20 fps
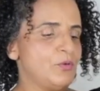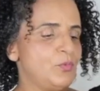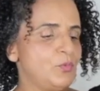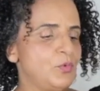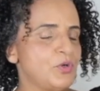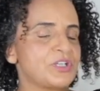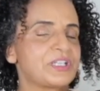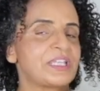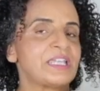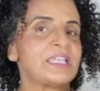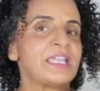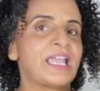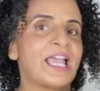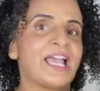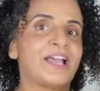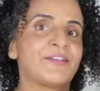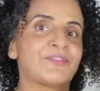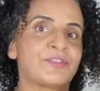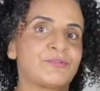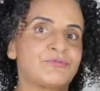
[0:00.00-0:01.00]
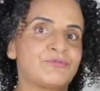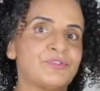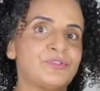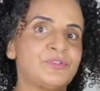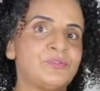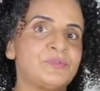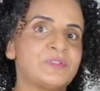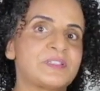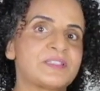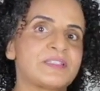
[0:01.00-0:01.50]
working at the
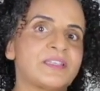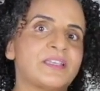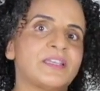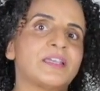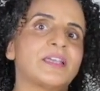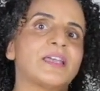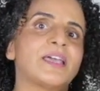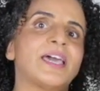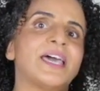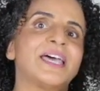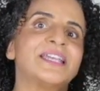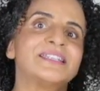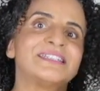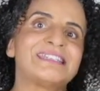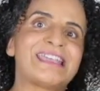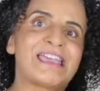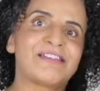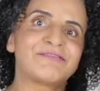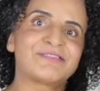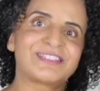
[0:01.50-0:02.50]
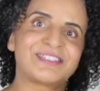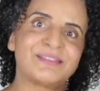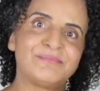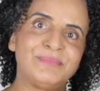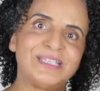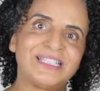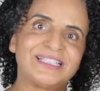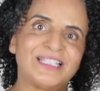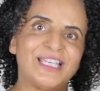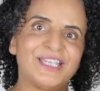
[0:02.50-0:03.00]
roots and down to the
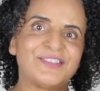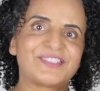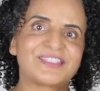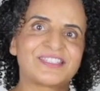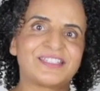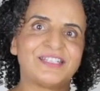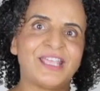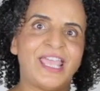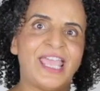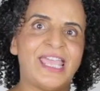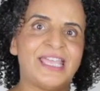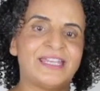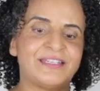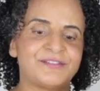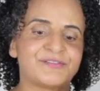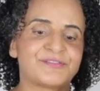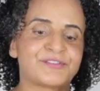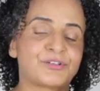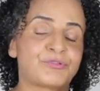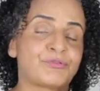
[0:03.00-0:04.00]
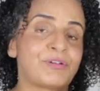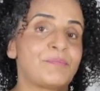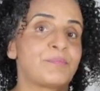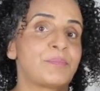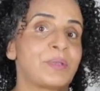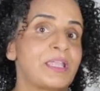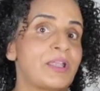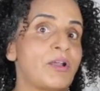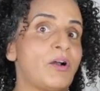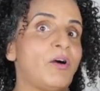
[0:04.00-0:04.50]
mid-lengths and ends,
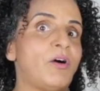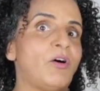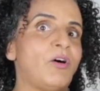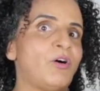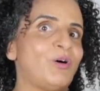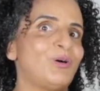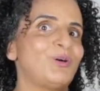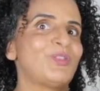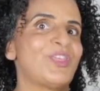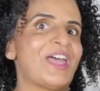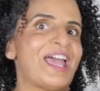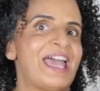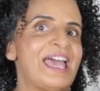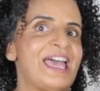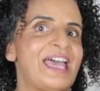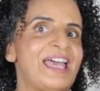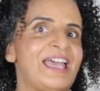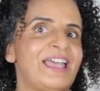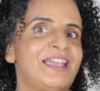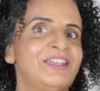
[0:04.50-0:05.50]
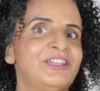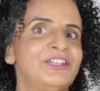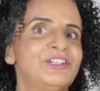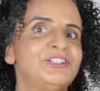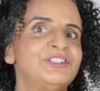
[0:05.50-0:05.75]
crimping all the hair